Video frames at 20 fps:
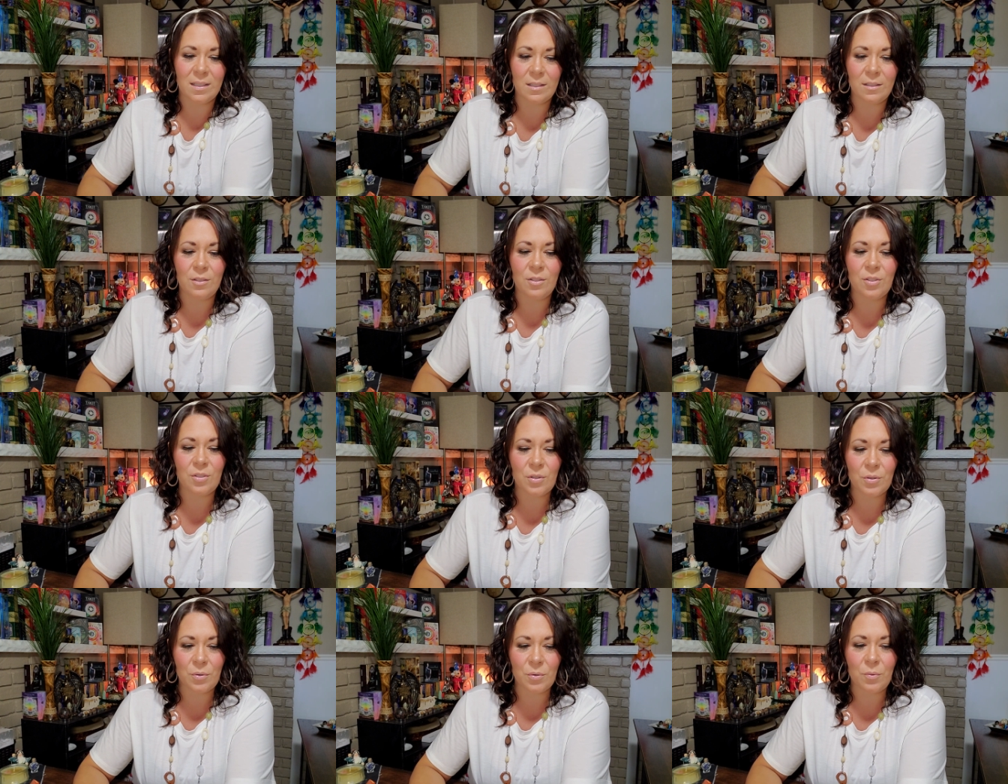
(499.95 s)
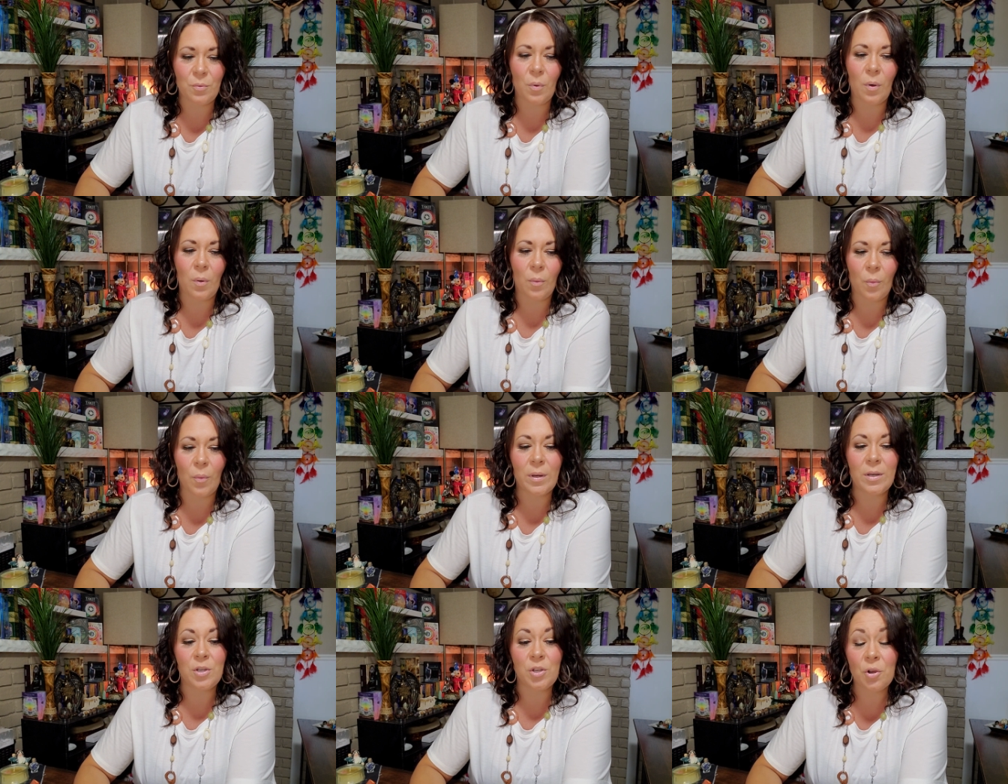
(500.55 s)
And so uh,
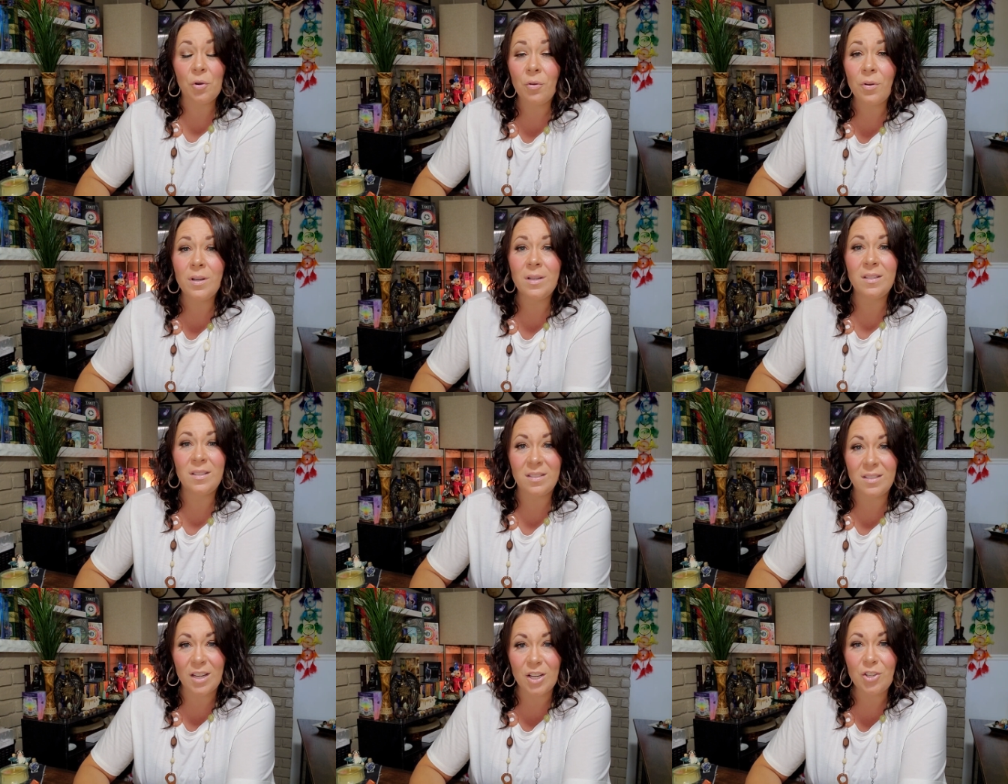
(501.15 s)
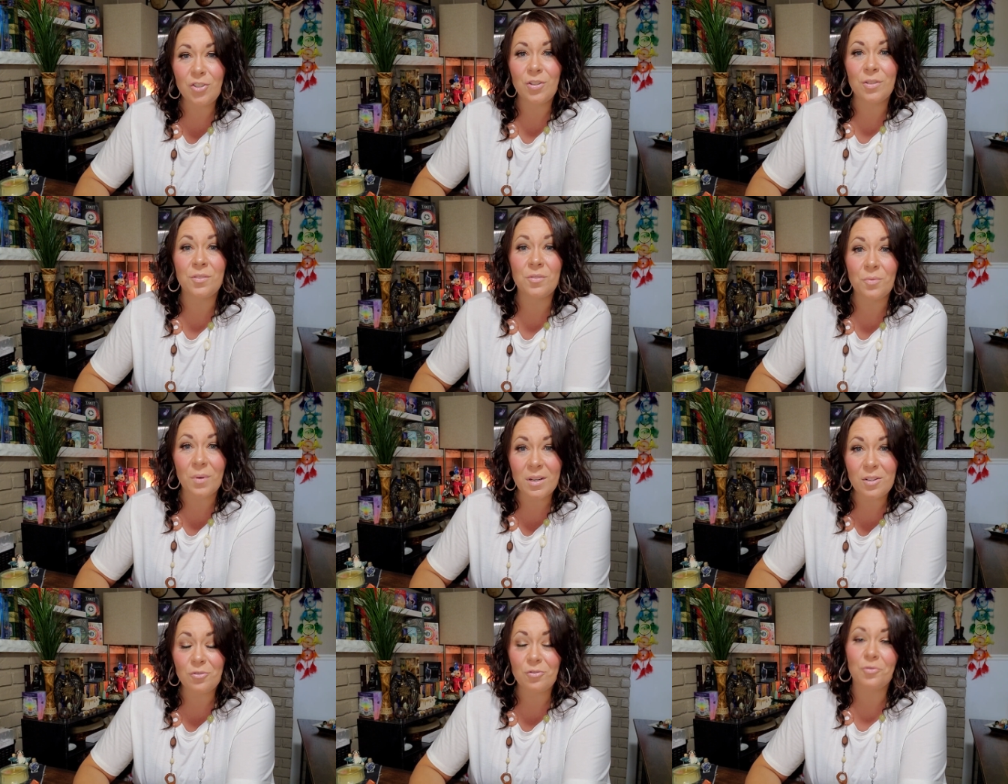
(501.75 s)
when Uranus stations
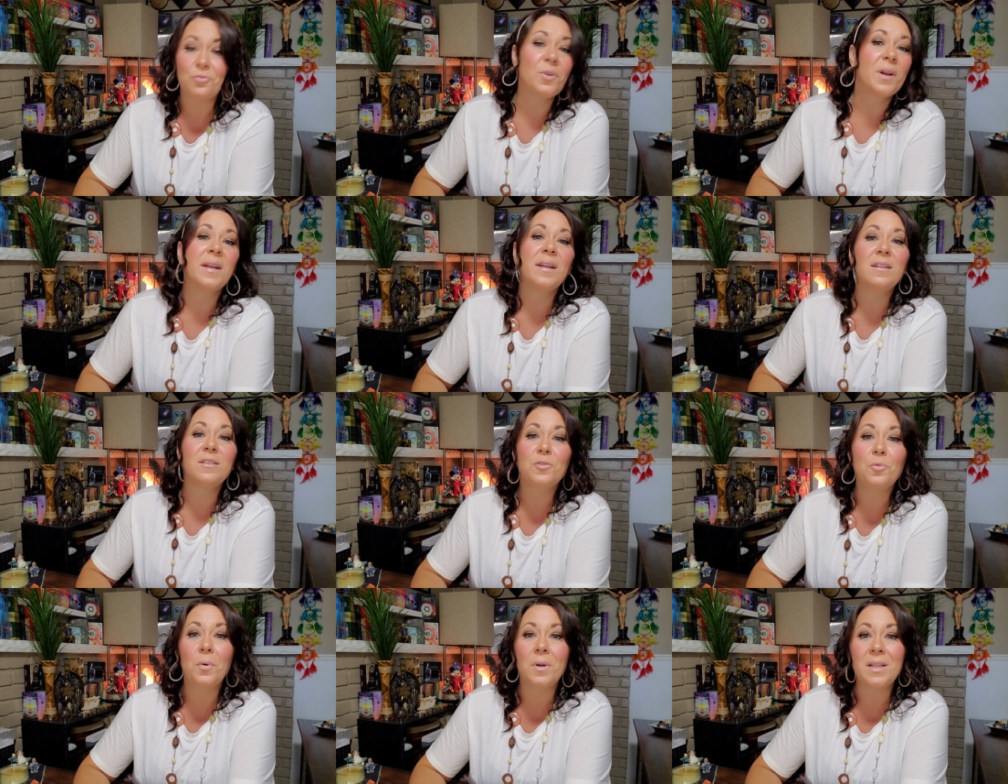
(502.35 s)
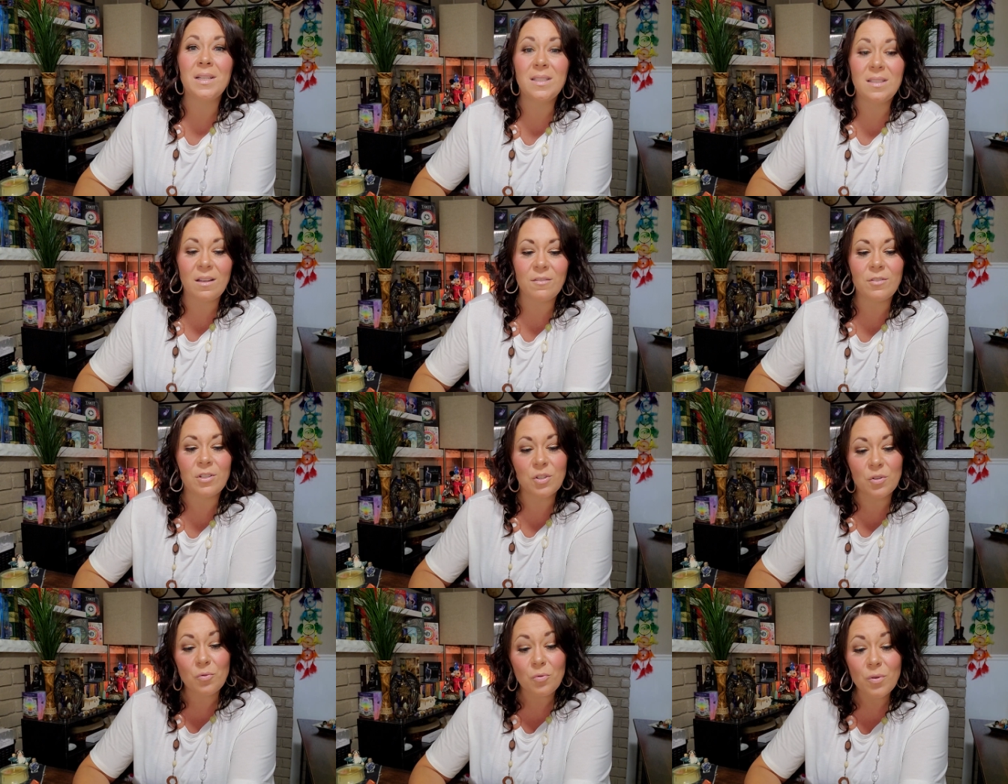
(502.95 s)
retrograde at
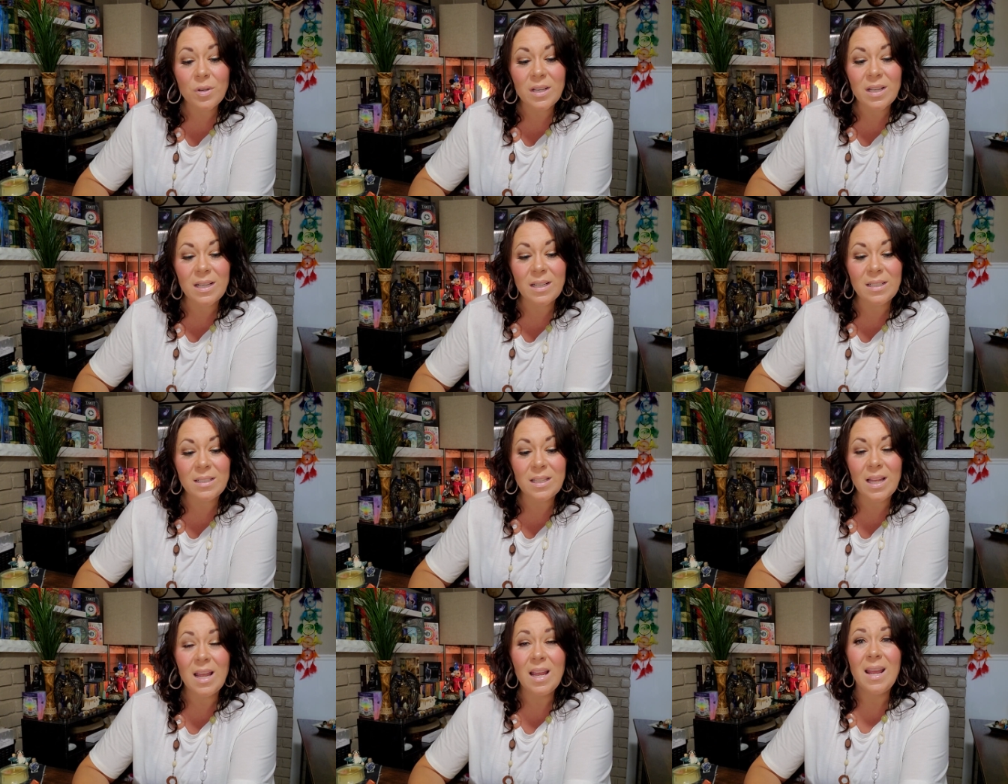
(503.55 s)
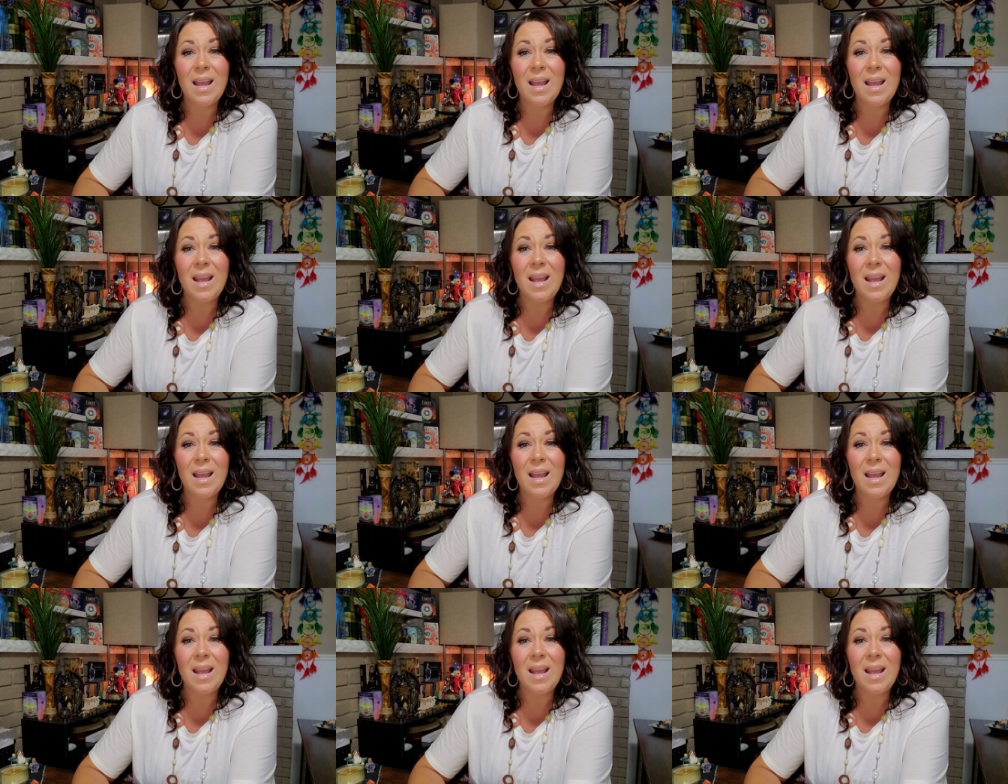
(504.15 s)
27 degrees,